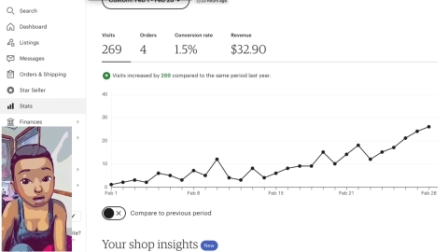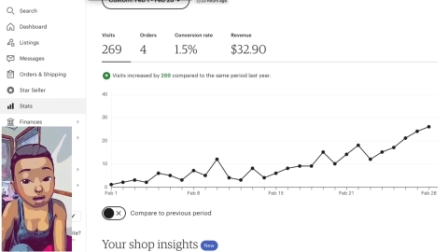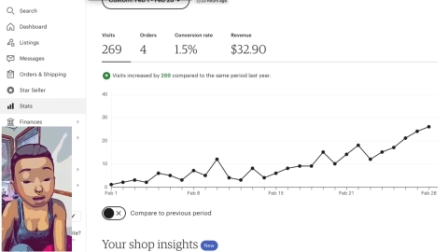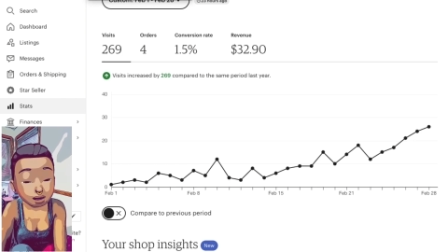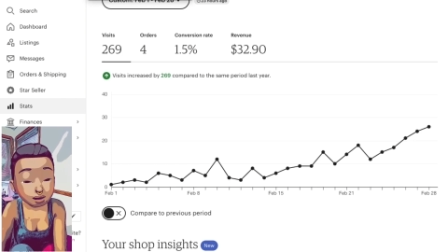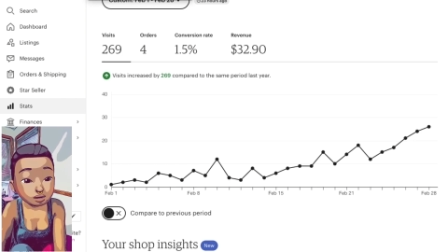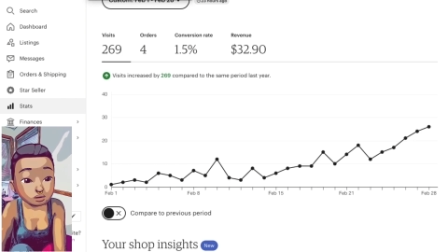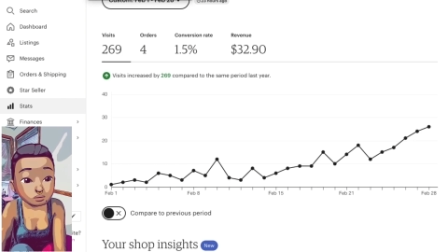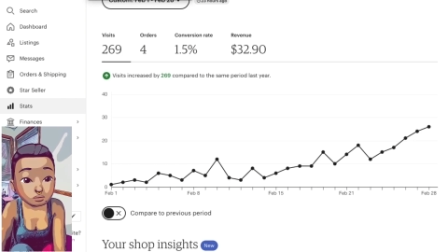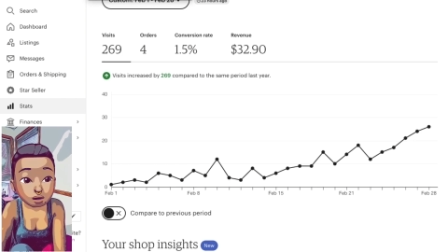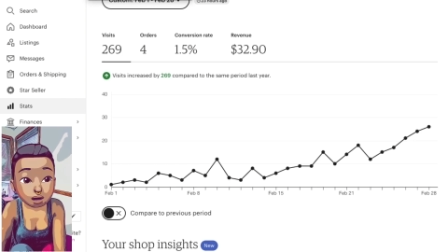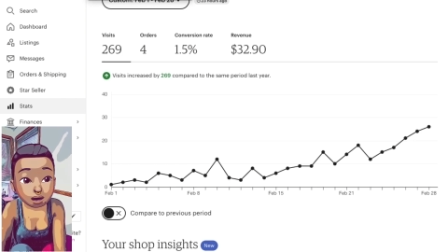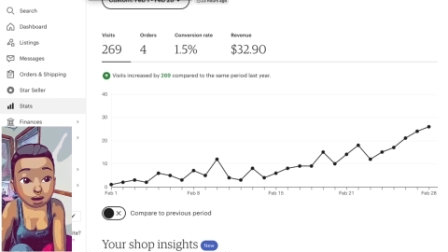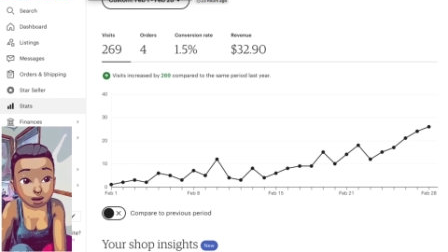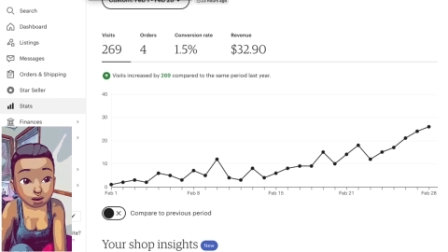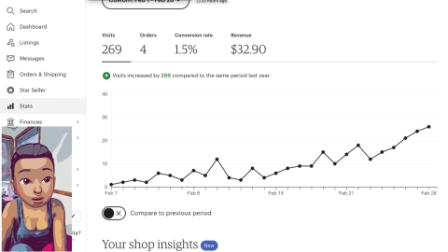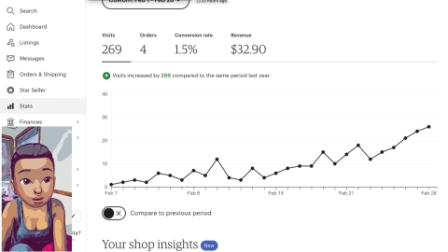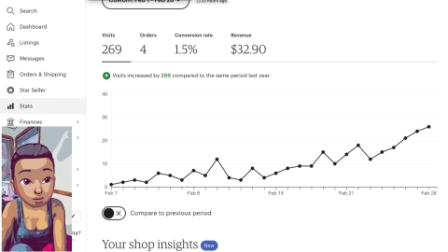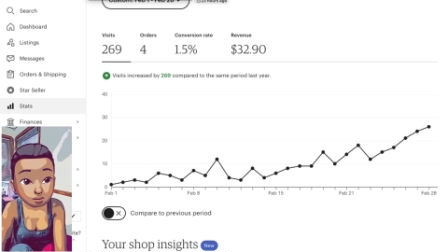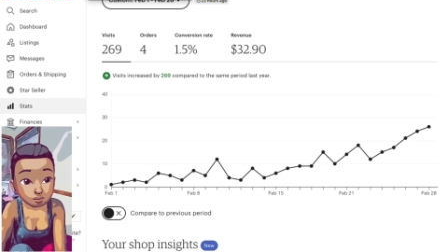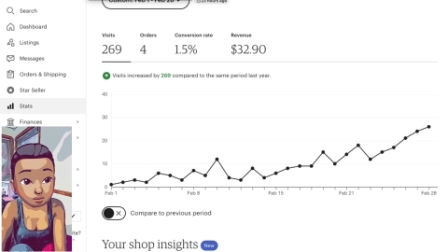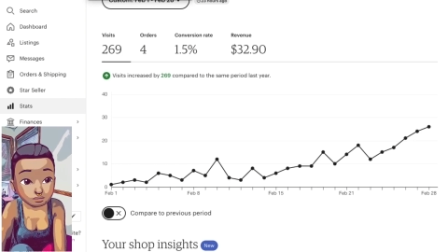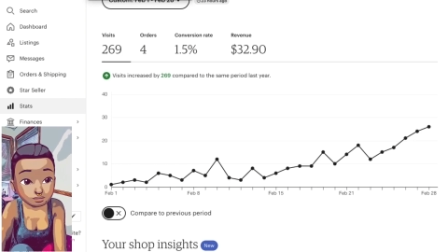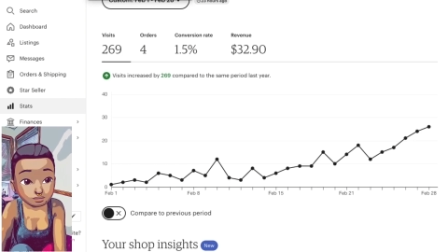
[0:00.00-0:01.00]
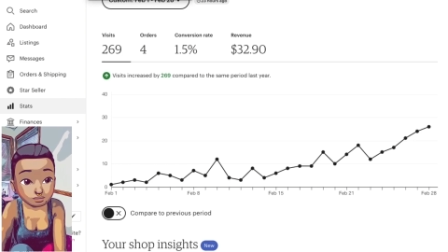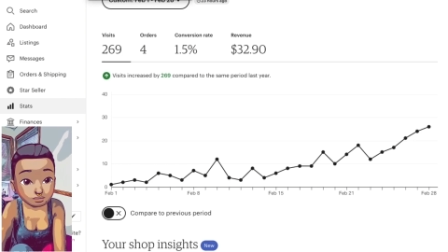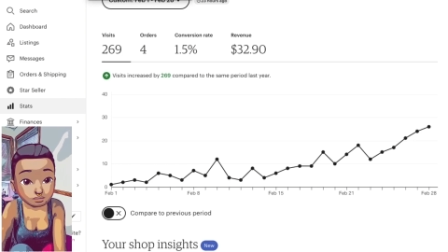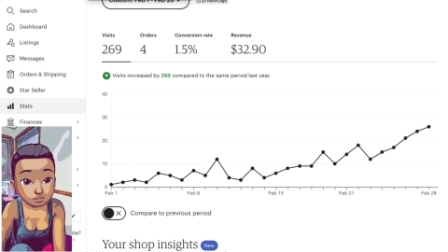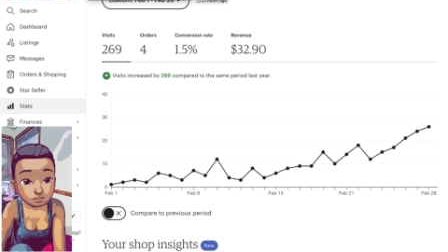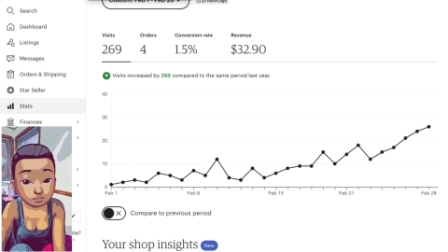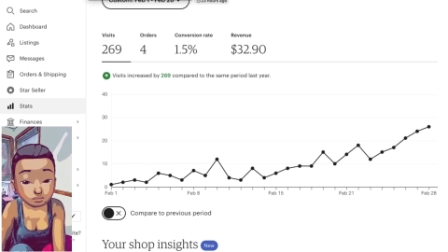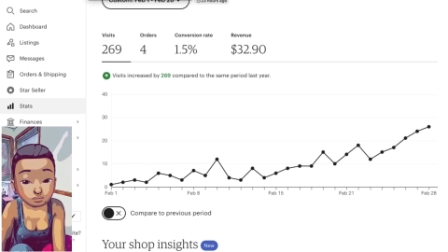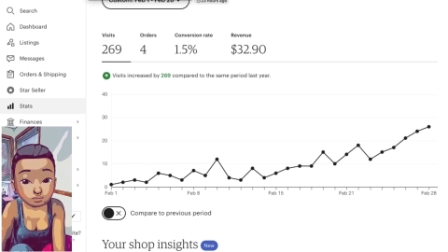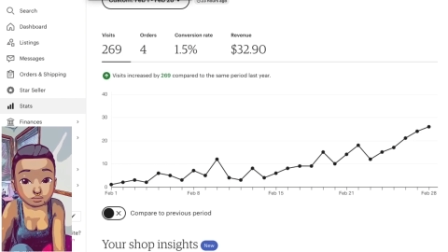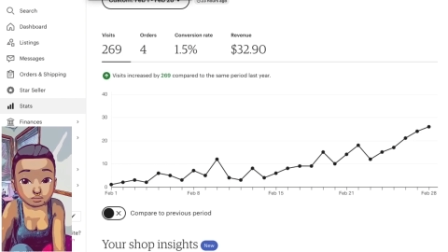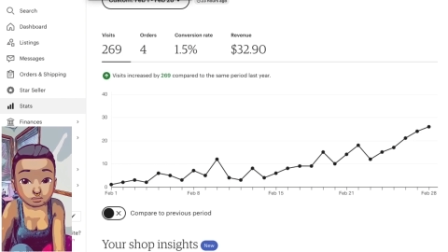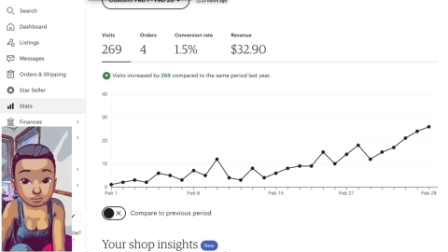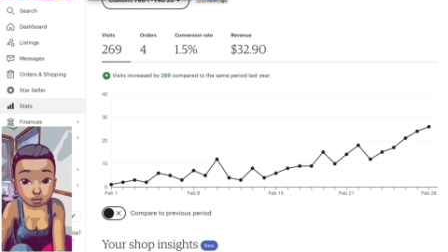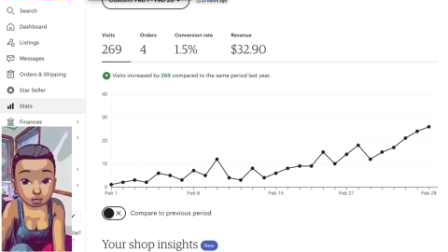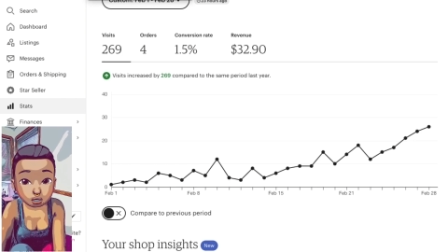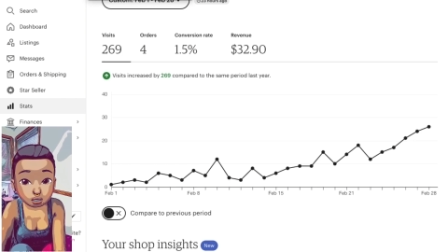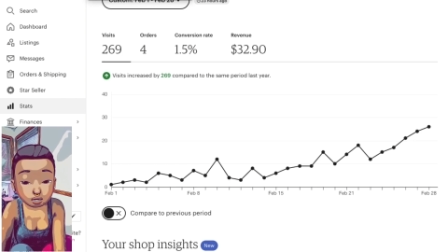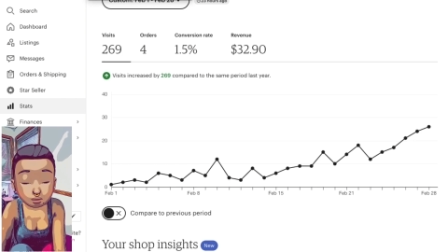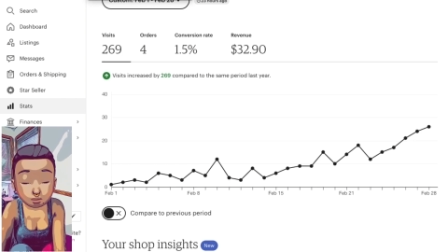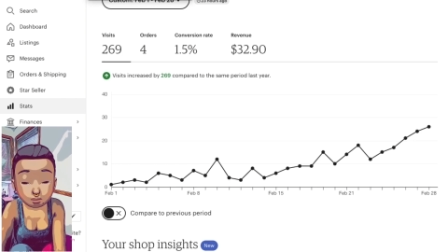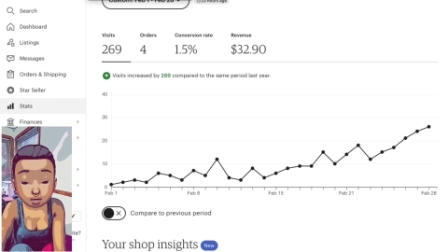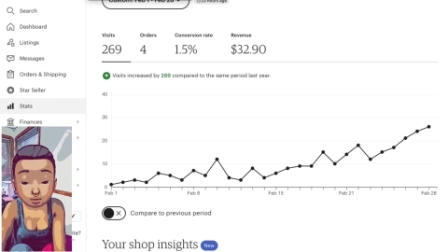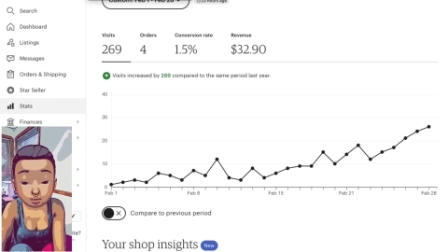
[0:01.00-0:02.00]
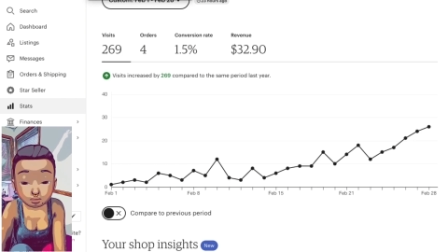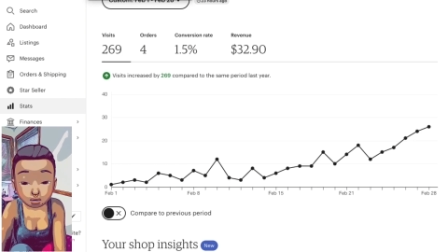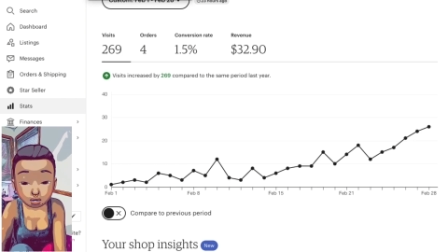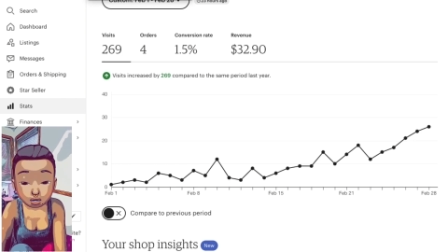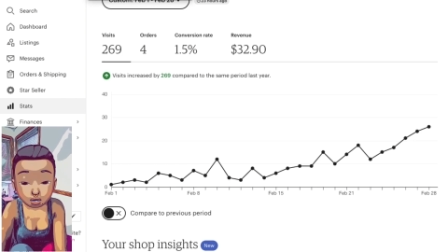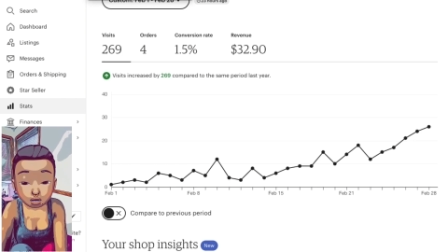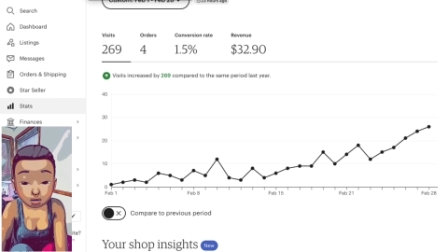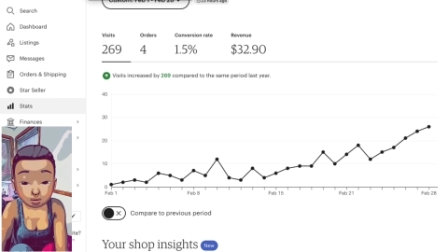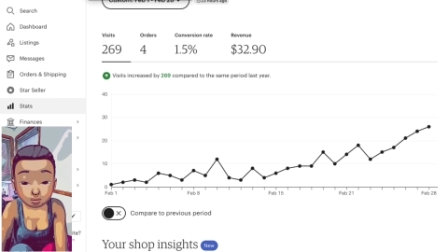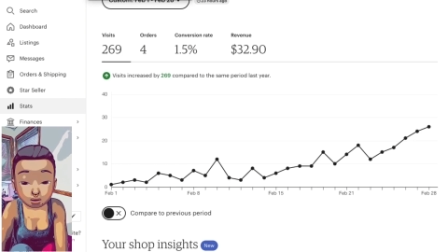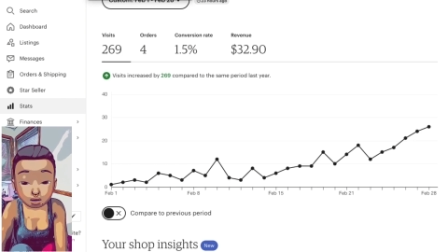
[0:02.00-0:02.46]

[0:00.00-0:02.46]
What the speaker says: I don't have free shipping right now.